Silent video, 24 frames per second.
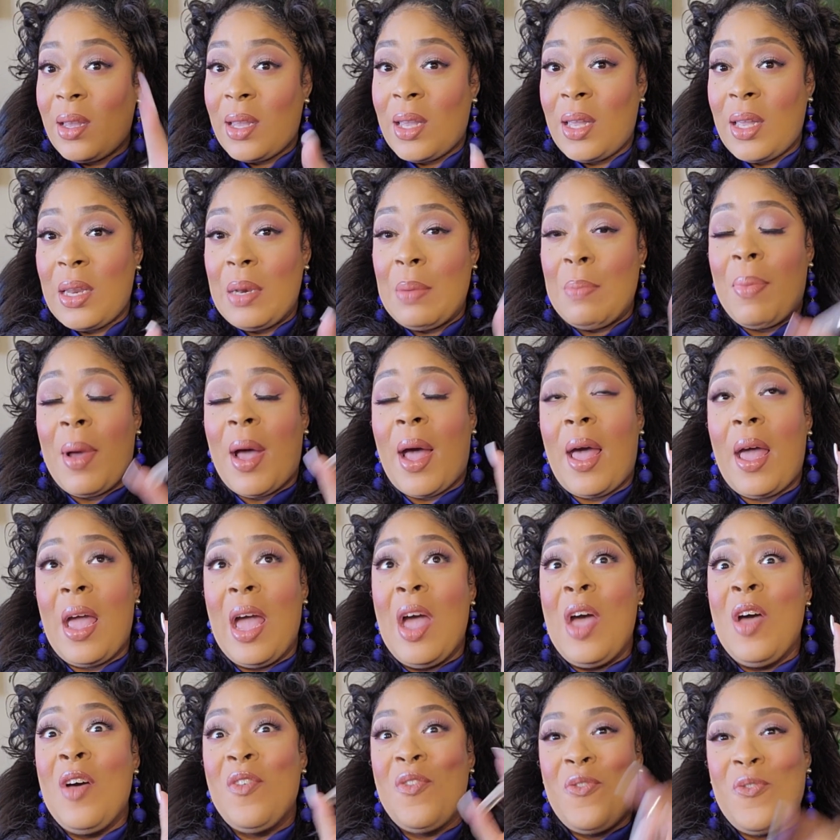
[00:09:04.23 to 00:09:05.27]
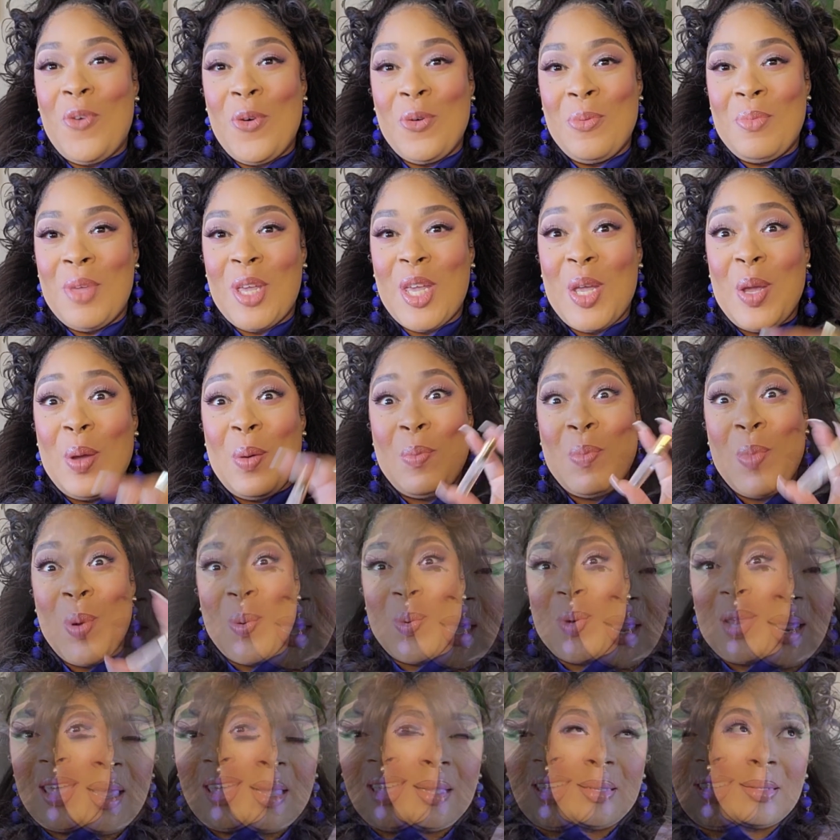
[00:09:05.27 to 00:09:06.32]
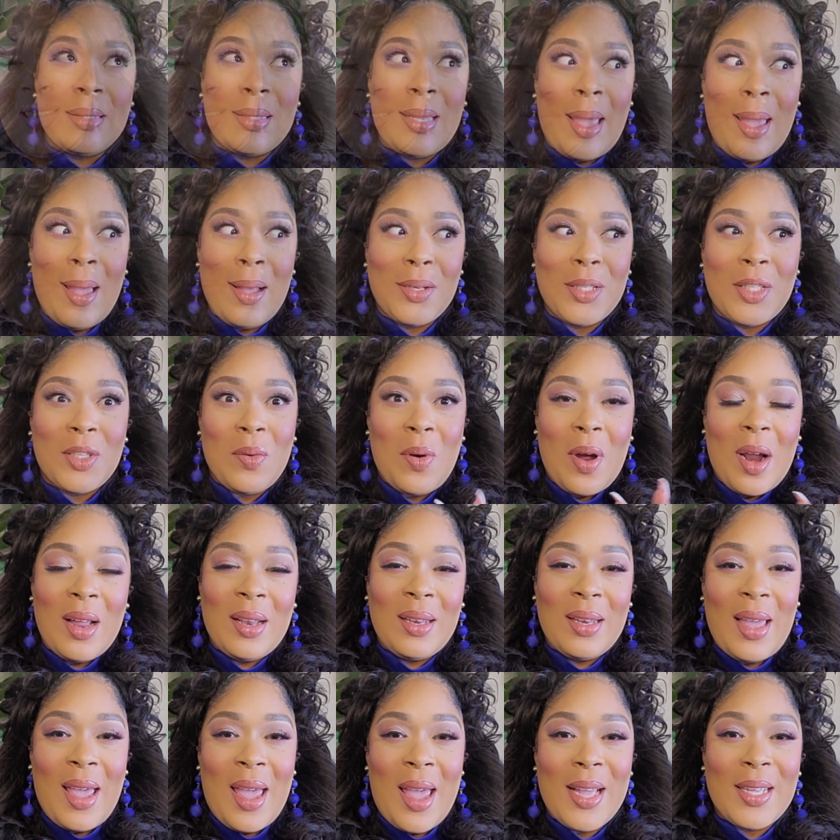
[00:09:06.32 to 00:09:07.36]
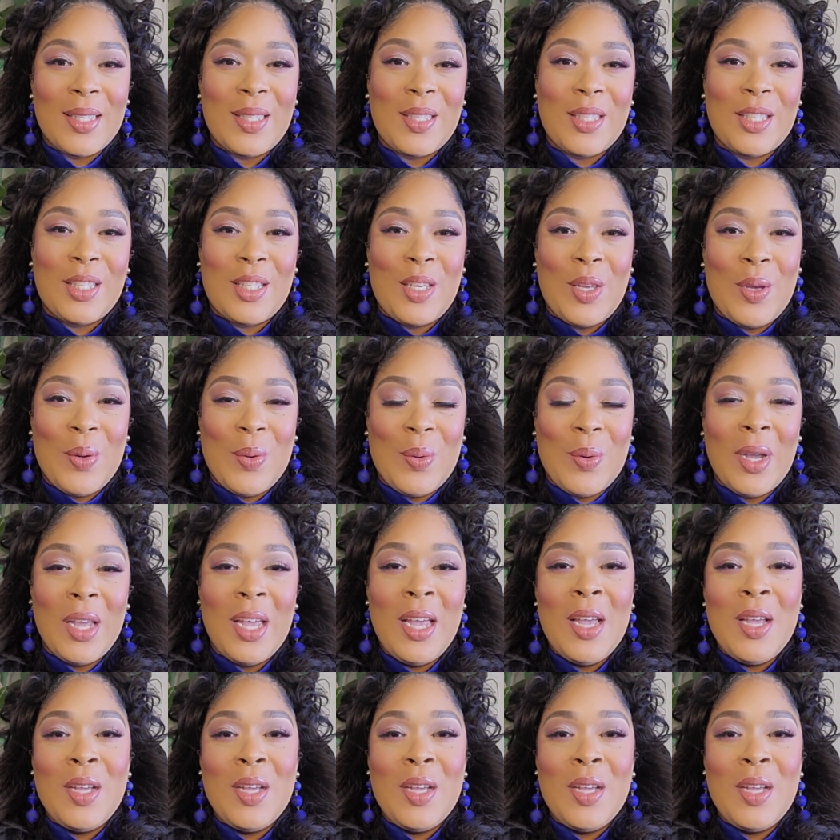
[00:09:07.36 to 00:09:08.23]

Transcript: again by Funmi Monet. Down to our last two.